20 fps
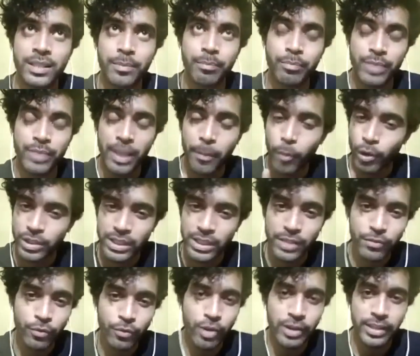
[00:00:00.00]
The positive
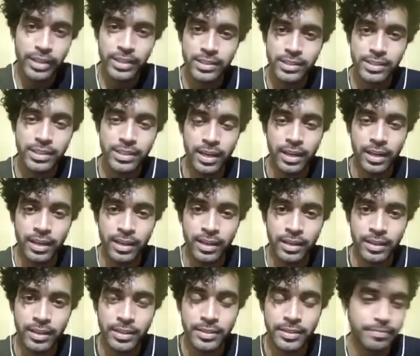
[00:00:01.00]
word is
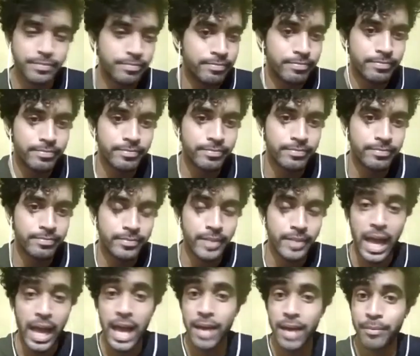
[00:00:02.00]
uh,
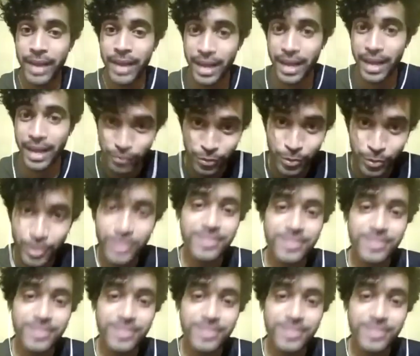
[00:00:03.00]
I'm helpful.